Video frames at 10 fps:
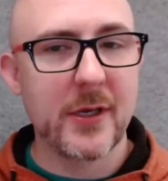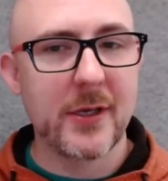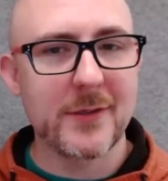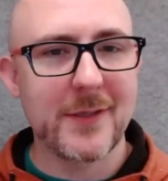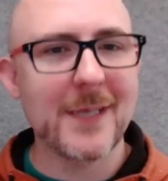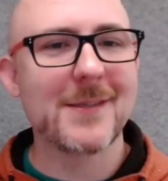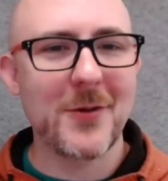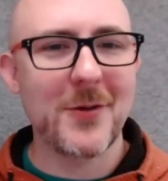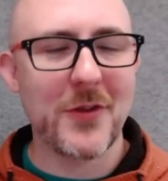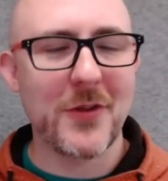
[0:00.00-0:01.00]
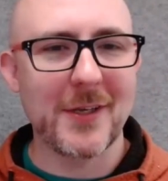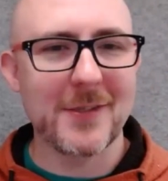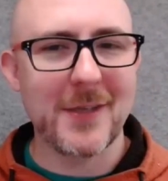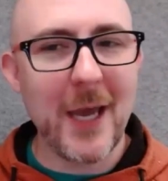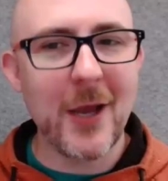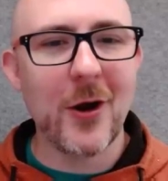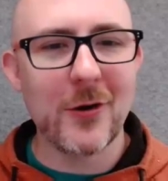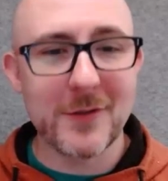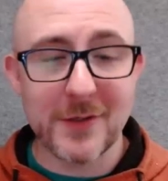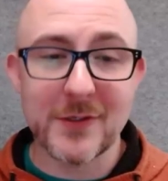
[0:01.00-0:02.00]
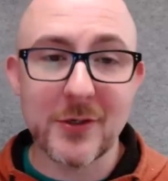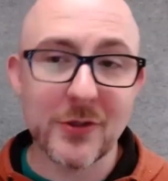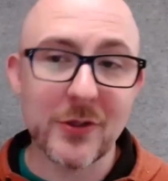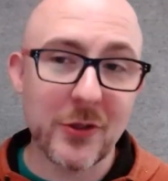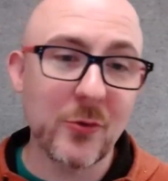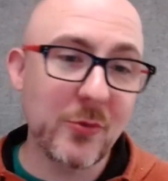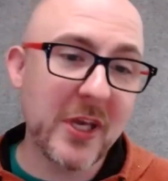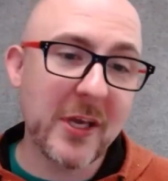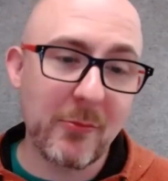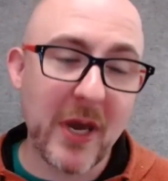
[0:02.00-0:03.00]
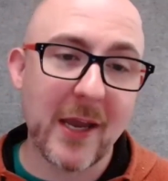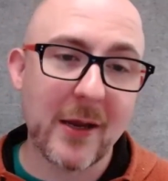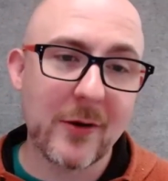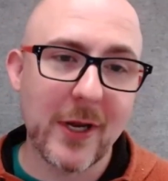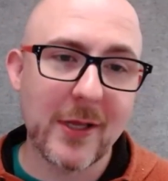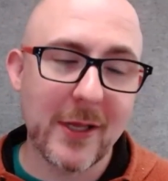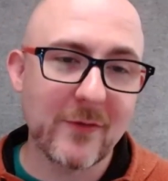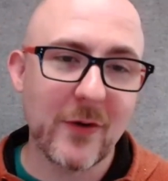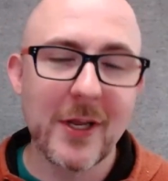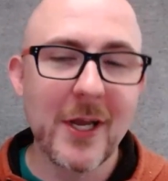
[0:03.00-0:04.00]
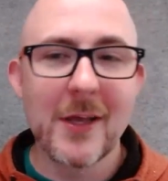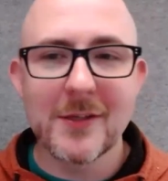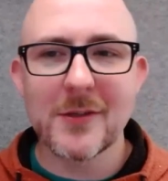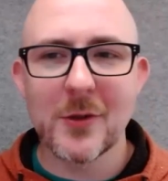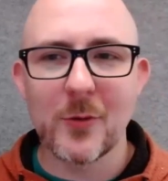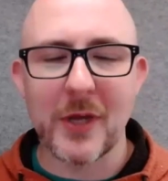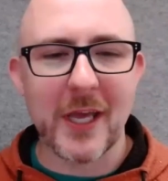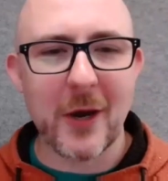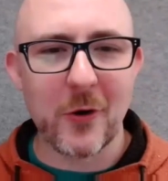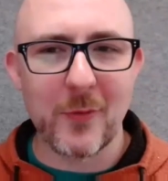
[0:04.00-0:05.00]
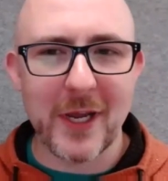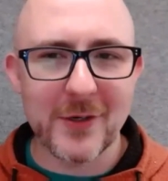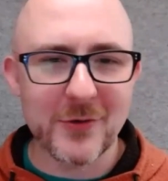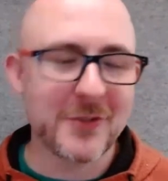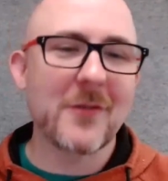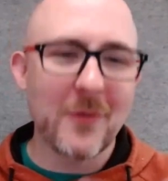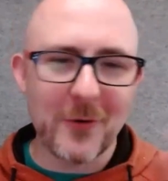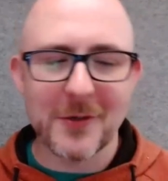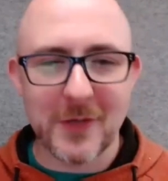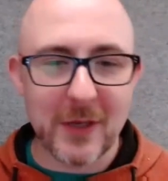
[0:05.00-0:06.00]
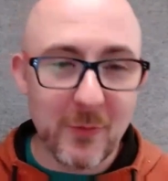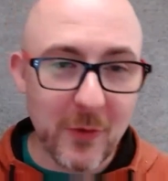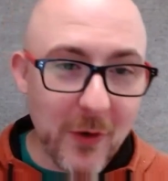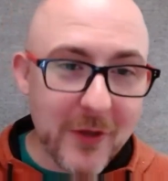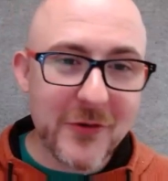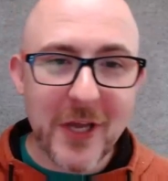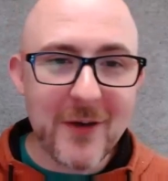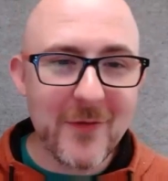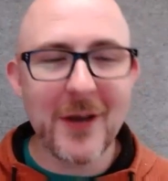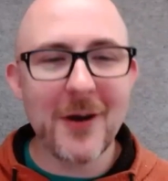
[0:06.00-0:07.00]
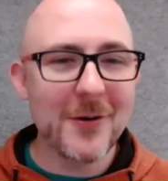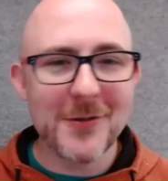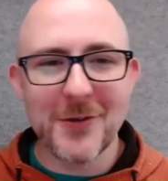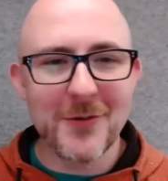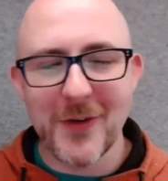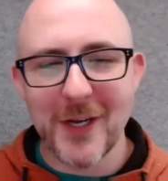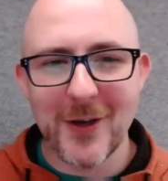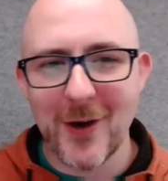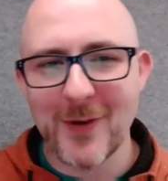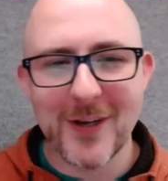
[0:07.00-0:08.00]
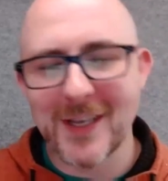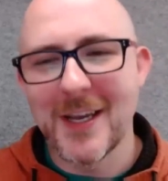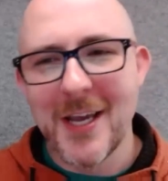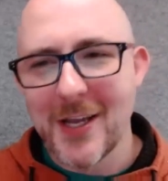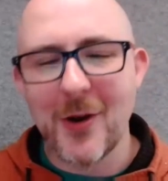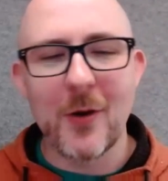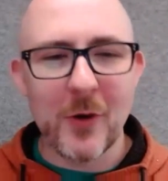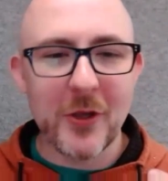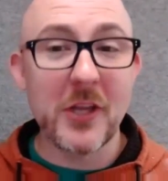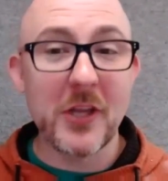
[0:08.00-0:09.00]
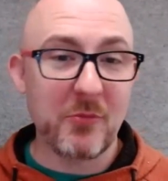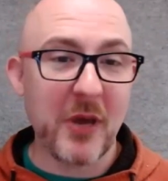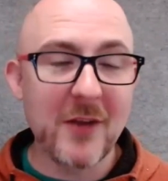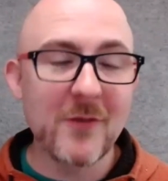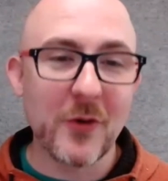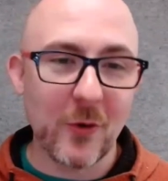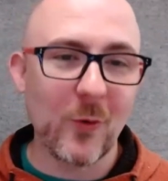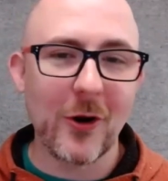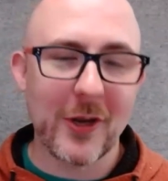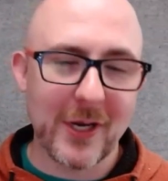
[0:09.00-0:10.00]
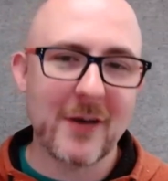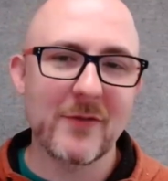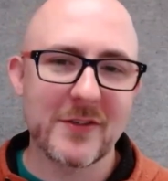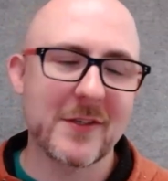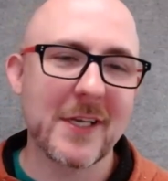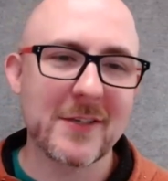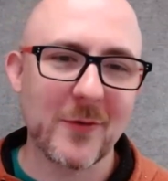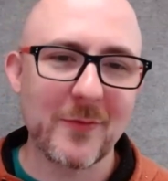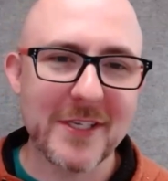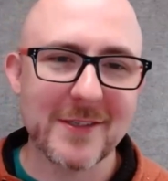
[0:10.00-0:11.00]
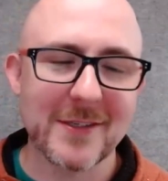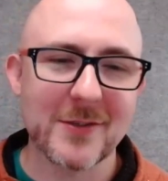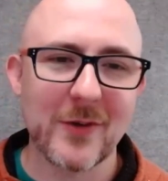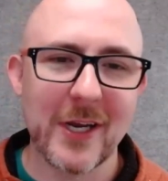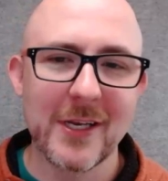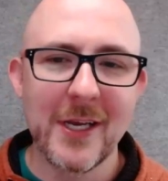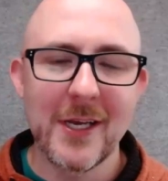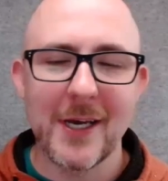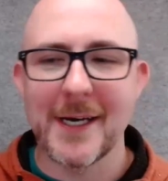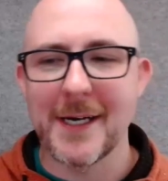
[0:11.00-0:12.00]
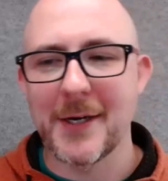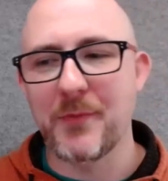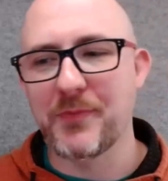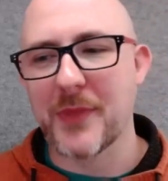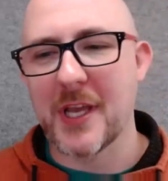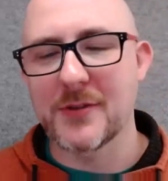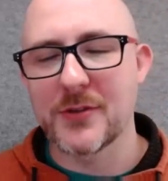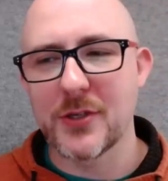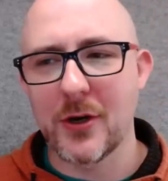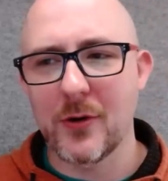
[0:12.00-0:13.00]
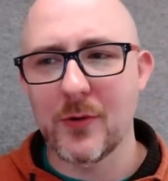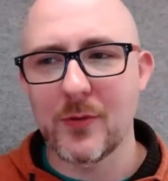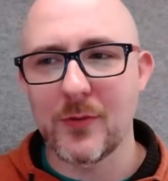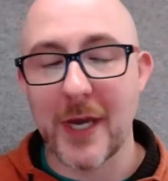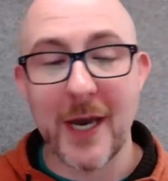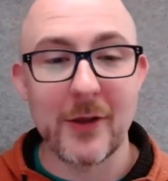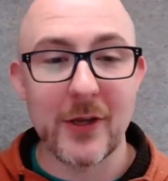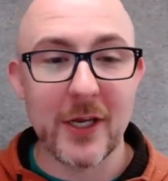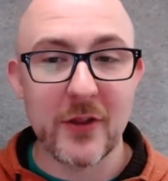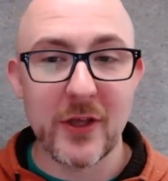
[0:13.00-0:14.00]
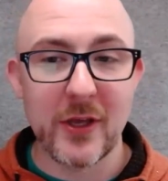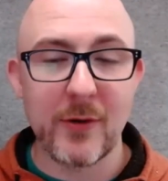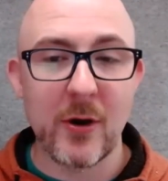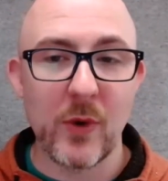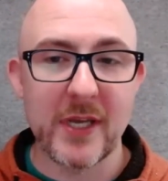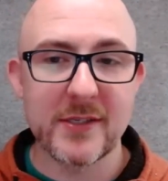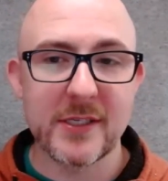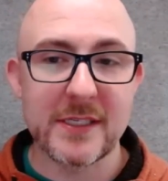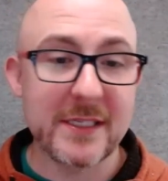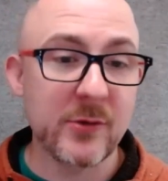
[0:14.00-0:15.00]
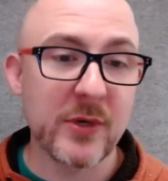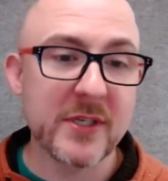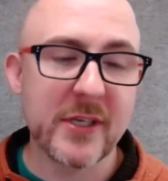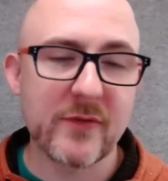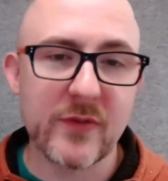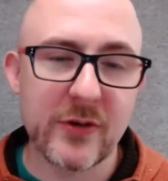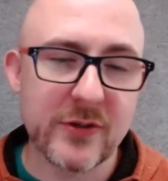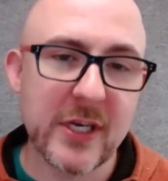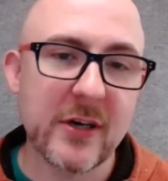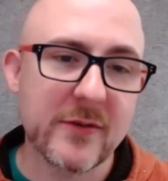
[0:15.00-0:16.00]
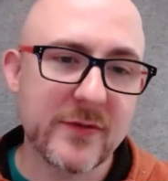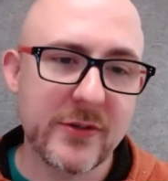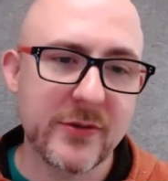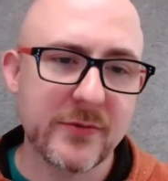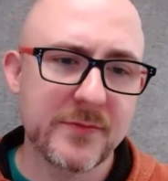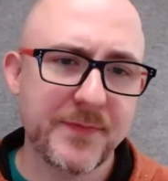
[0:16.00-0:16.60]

Because that's the other thing is AR is essentially you being a bank, right? Like for this is a little bit counter to my interest. Like before, it's like we want you to have AR so you'll find callback. Like no, I want you to get paid for your work and have a successful business, right? And so yeah, you got to think about ways to de-risk it for yourself too.